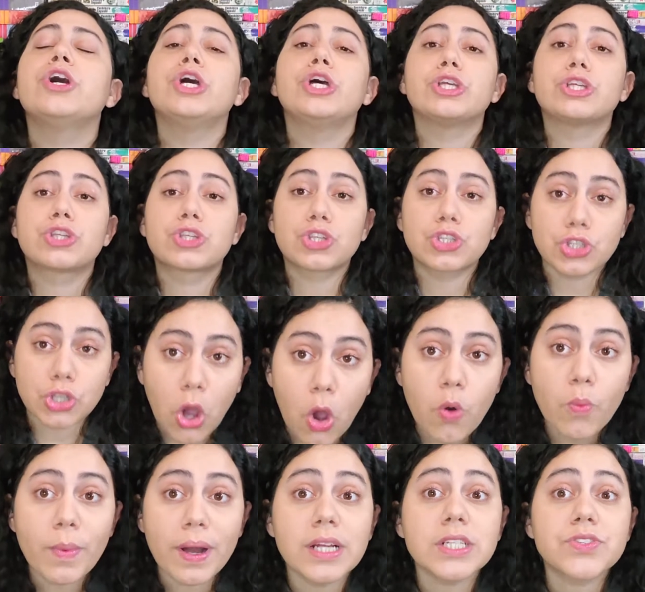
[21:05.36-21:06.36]
so
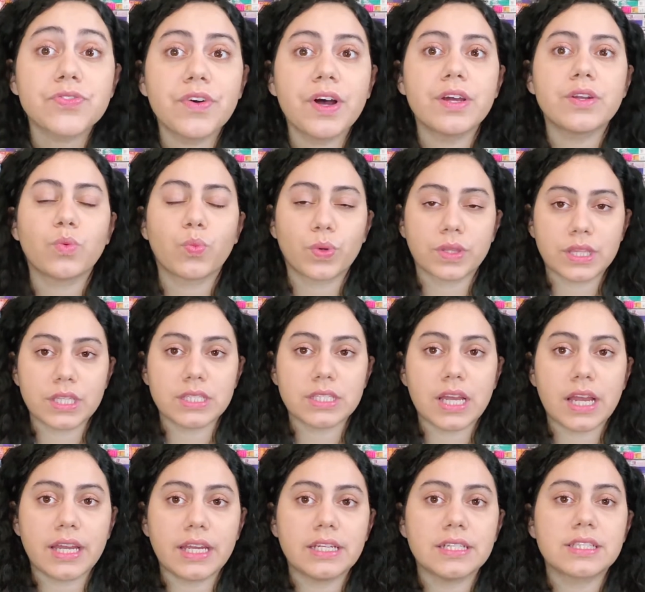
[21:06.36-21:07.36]
much fun with the
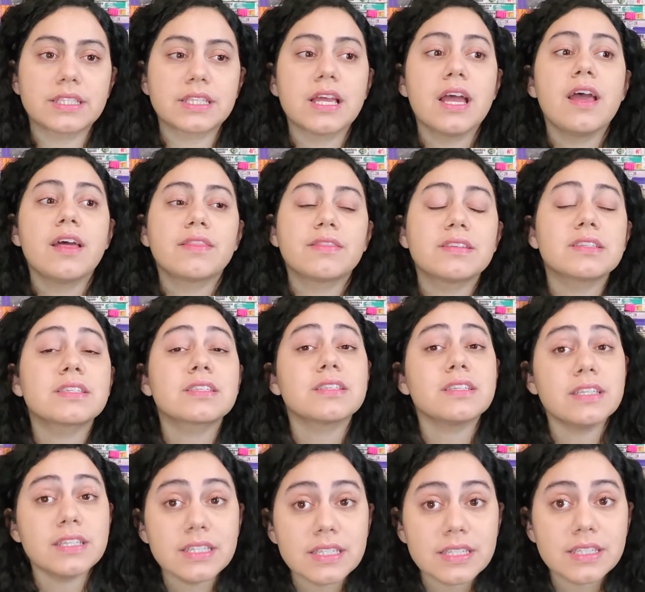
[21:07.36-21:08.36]
science. This
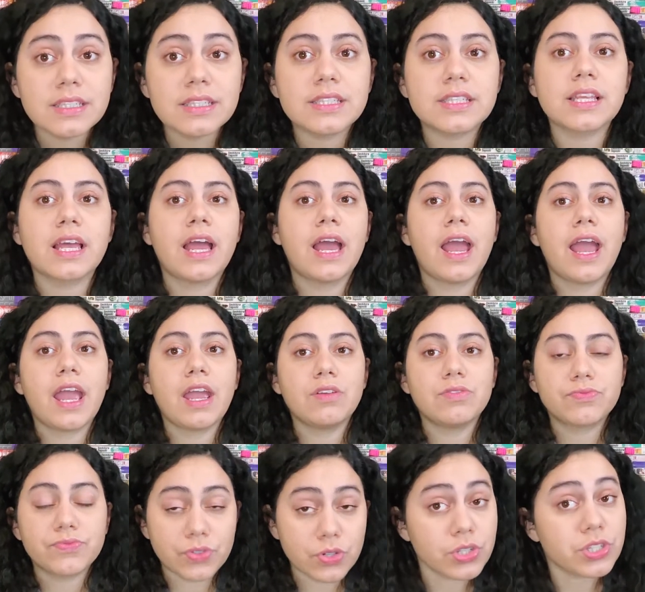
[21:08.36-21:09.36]
is a
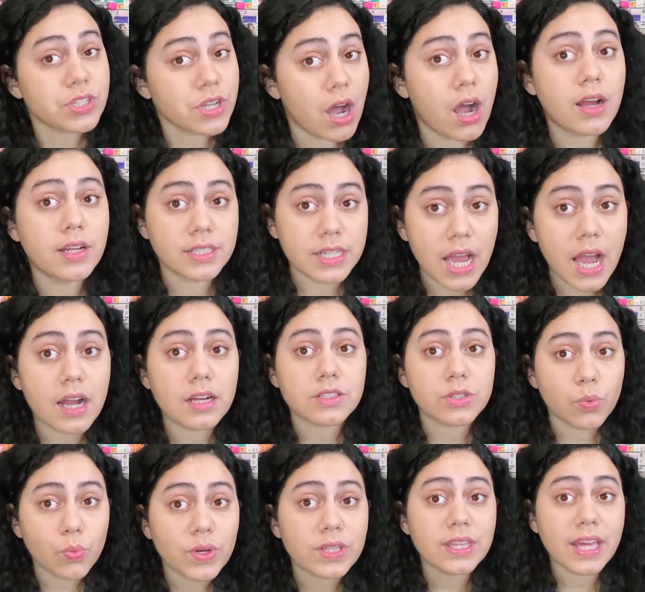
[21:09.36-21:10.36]
first contact
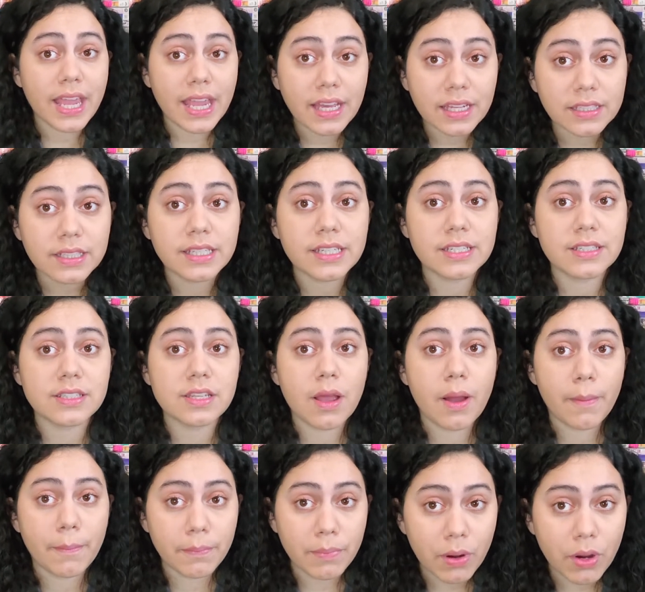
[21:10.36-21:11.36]
with aliens
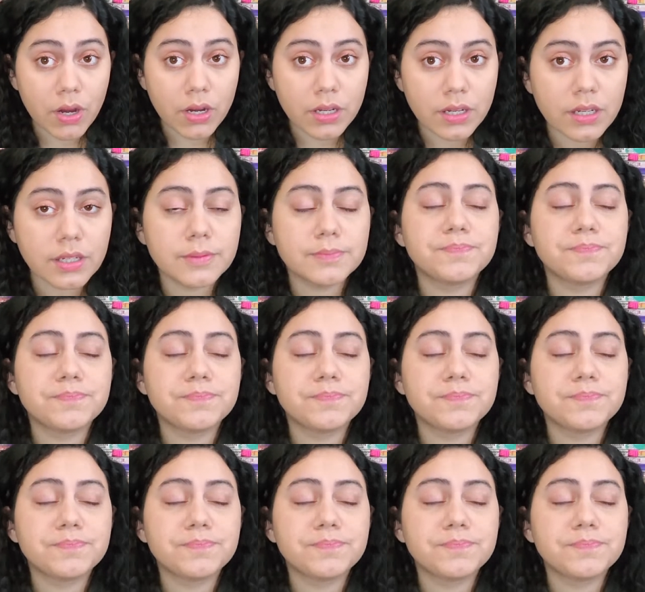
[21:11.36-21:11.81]
book